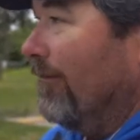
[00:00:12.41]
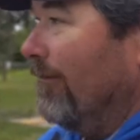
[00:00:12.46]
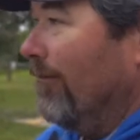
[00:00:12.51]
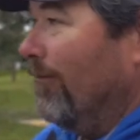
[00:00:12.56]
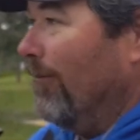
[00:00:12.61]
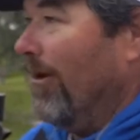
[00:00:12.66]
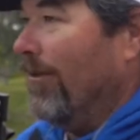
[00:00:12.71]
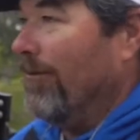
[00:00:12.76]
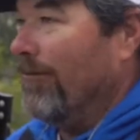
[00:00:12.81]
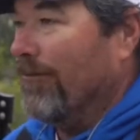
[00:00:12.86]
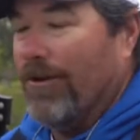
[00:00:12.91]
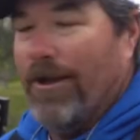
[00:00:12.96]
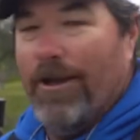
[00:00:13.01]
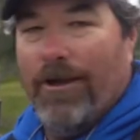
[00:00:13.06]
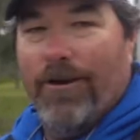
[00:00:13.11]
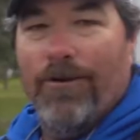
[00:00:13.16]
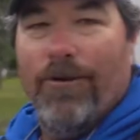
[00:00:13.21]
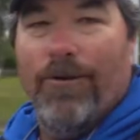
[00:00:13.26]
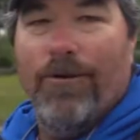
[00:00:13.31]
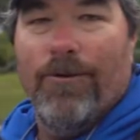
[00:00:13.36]
The weathers are
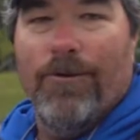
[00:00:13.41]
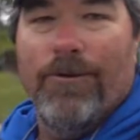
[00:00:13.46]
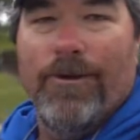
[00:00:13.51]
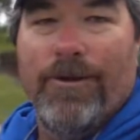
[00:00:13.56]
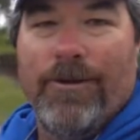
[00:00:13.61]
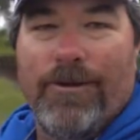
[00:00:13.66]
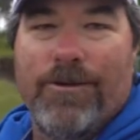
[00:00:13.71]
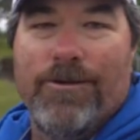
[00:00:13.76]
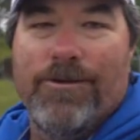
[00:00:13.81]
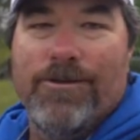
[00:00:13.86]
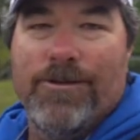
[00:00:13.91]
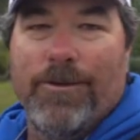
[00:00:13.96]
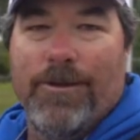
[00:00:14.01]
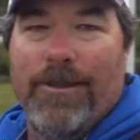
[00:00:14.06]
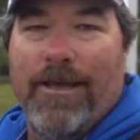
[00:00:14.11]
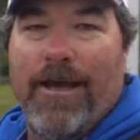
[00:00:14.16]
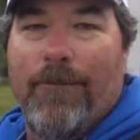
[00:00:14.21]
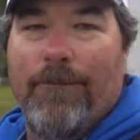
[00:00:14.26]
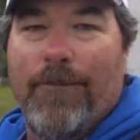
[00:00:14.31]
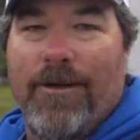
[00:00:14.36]
getting cold, and usually what
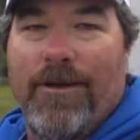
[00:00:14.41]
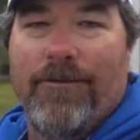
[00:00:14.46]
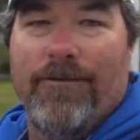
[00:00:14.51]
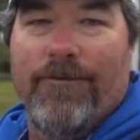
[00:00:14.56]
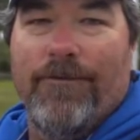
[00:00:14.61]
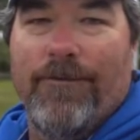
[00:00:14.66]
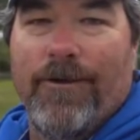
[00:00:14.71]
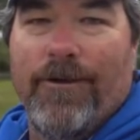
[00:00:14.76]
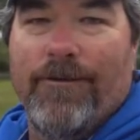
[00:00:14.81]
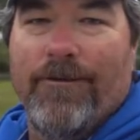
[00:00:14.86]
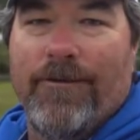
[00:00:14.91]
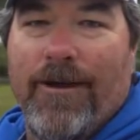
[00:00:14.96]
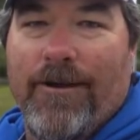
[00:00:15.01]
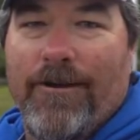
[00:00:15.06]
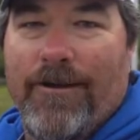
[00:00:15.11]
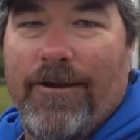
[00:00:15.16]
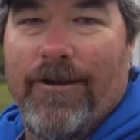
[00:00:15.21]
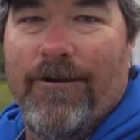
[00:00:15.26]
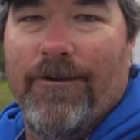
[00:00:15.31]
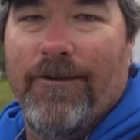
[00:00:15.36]
that means for us down
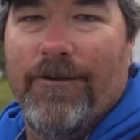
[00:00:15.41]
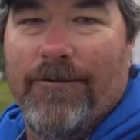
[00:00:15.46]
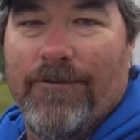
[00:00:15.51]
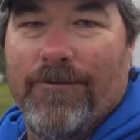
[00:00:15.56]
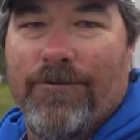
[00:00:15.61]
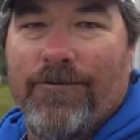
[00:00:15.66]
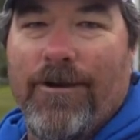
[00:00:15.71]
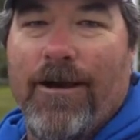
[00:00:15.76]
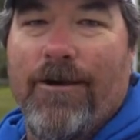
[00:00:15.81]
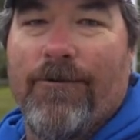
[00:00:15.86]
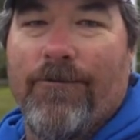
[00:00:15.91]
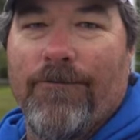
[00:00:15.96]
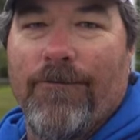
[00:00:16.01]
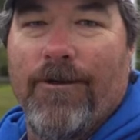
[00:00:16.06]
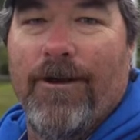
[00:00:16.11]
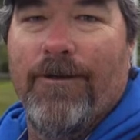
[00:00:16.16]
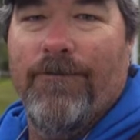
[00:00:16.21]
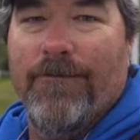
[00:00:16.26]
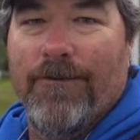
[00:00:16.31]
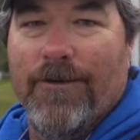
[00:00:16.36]
here is trout and
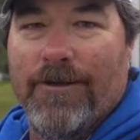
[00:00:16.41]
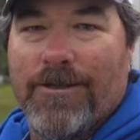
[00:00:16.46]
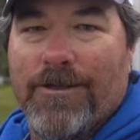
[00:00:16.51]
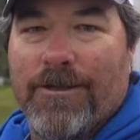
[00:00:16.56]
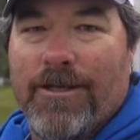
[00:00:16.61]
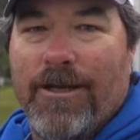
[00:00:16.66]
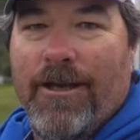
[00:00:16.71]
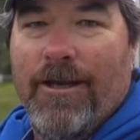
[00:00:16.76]
redfish.